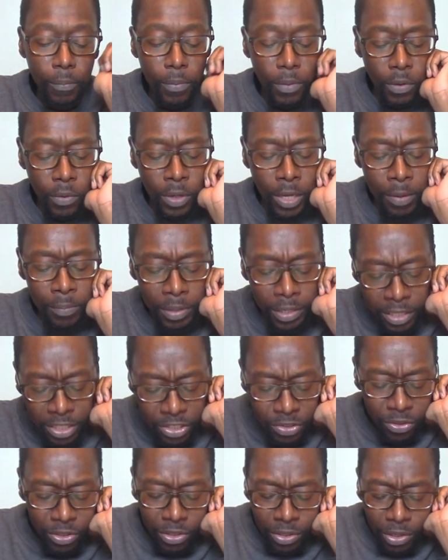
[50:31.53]
Okay,
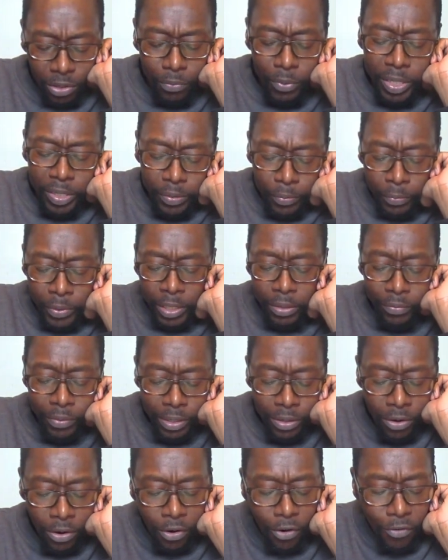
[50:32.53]
because, you know, we
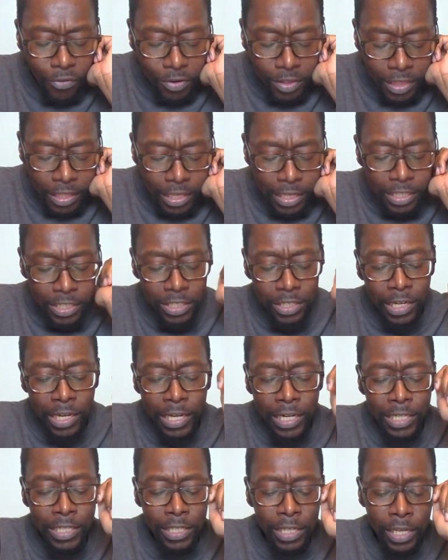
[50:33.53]
go over these
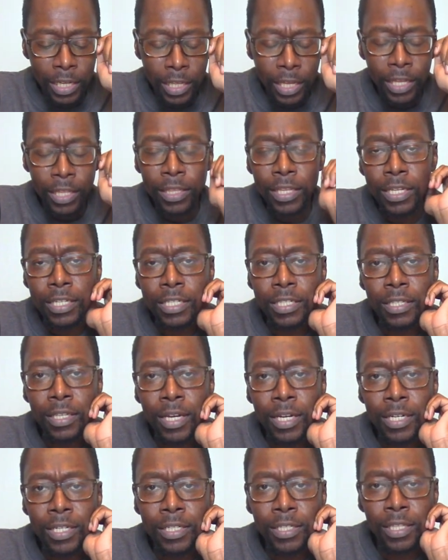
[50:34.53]
studies, and these
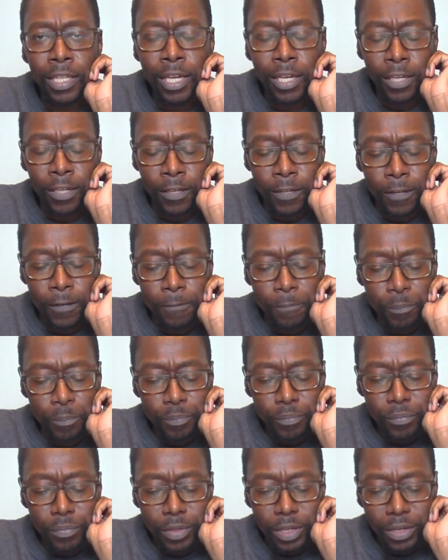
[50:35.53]
studies, they could,
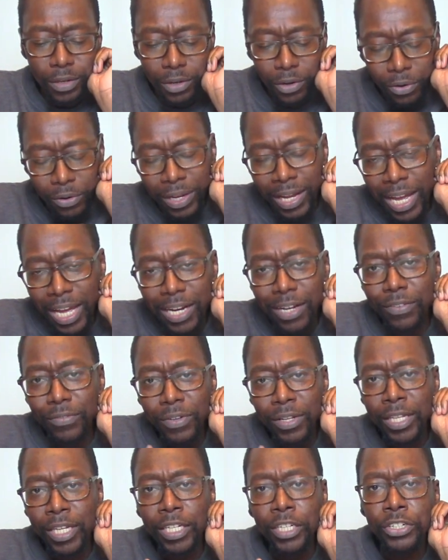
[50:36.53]
you know, kind of
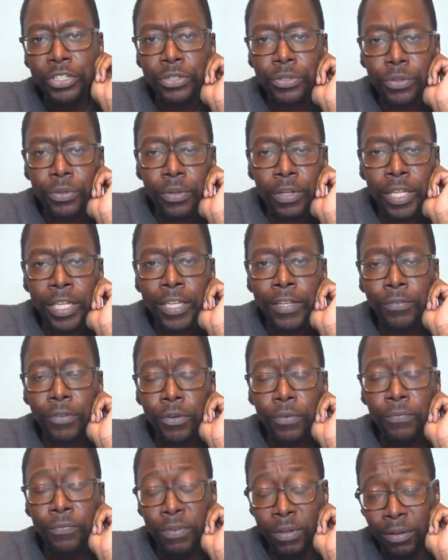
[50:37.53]
leave
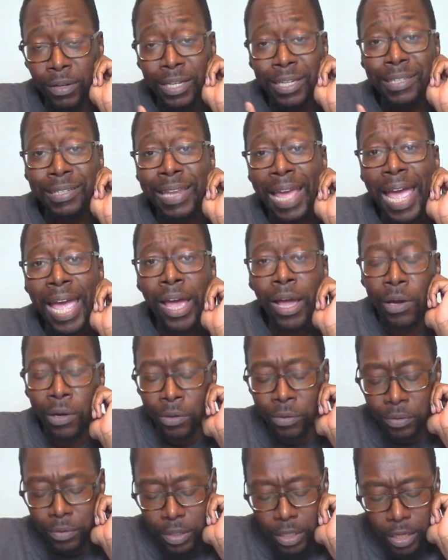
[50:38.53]
you feeling
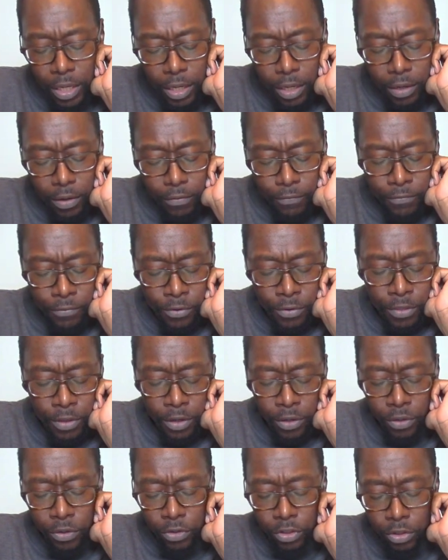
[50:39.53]
down for
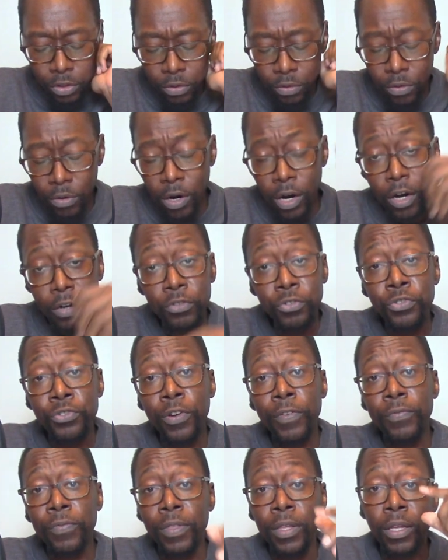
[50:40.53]
those who are
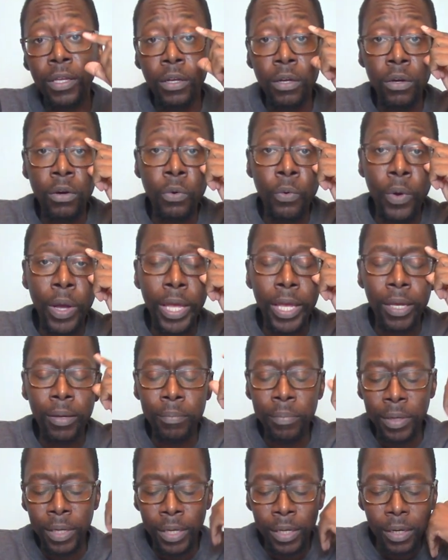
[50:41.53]
drifting away.
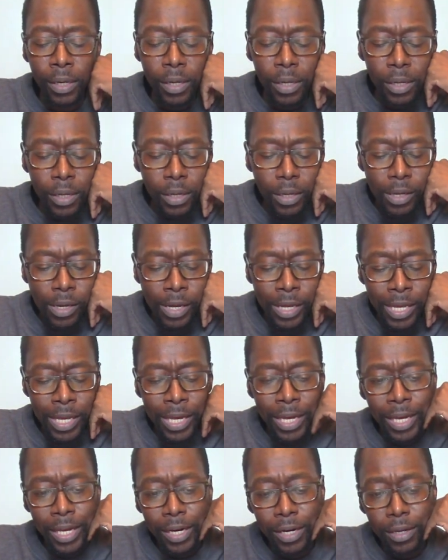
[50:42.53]
But
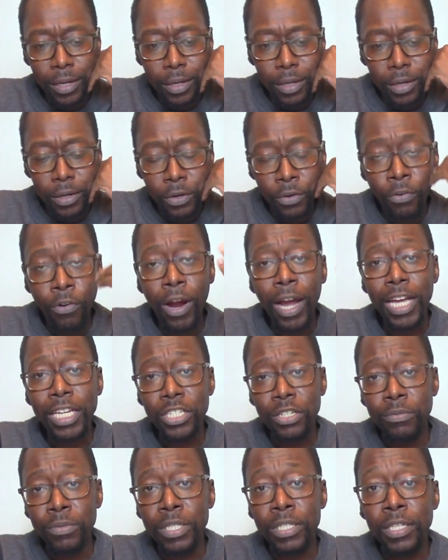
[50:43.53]
again,
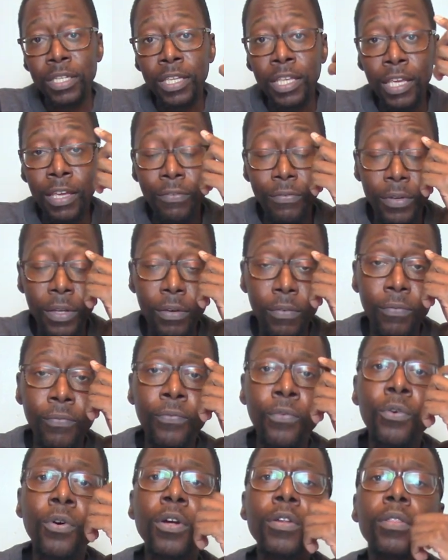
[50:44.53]
Christ was given
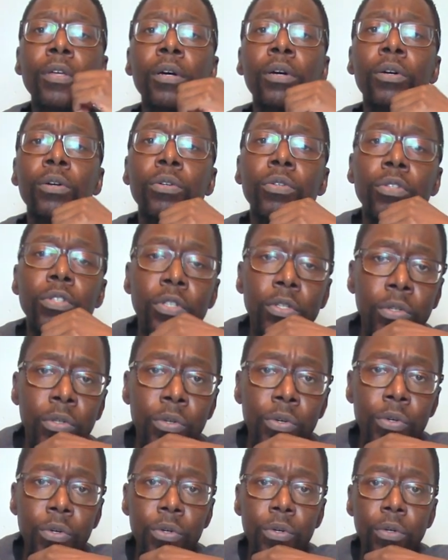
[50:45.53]
for those
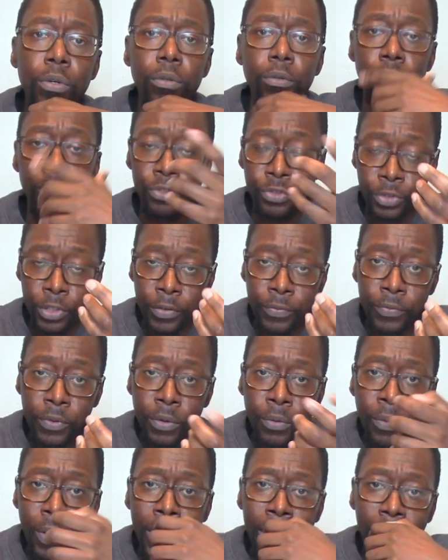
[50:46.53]
who drift
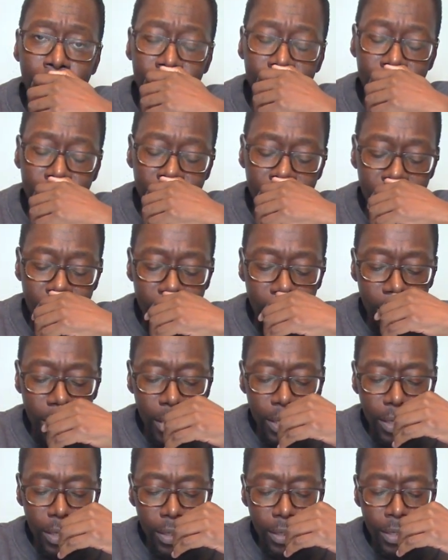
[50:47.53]
away.
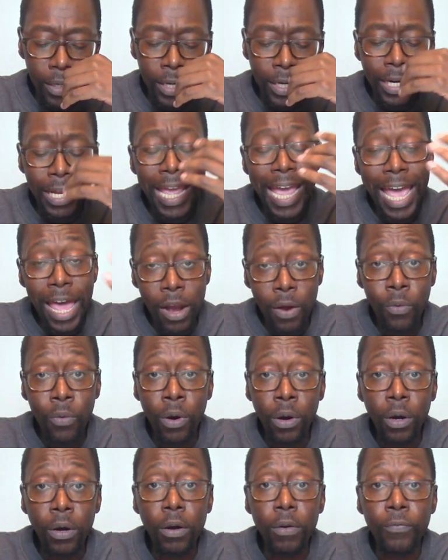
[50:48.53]
And he had a
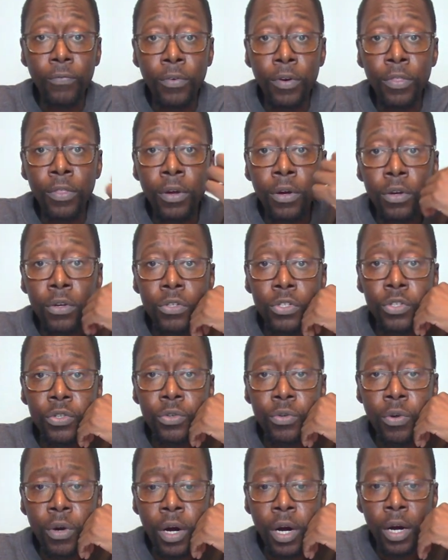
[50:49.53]
word for those
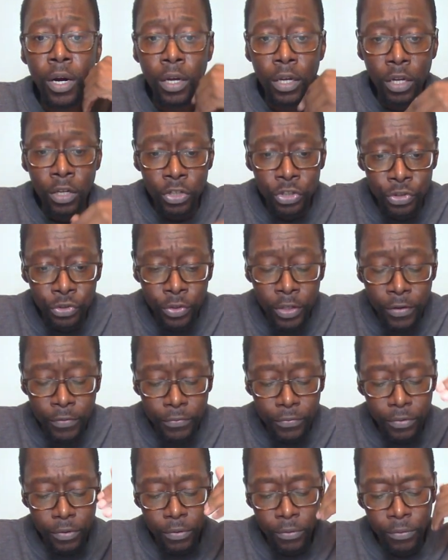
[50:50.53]
who are
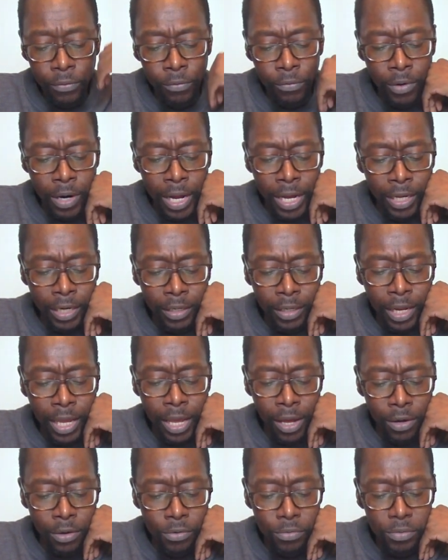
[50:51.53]
adrift right
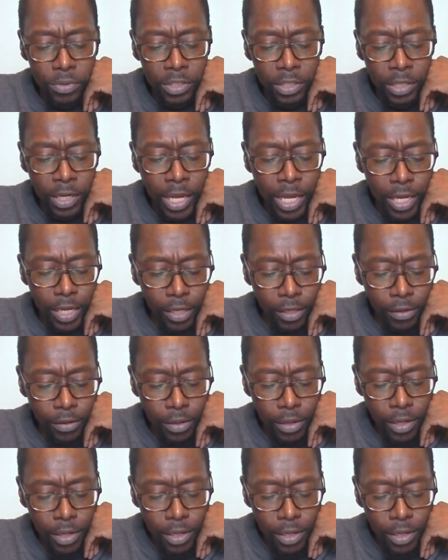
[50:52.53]
now, today.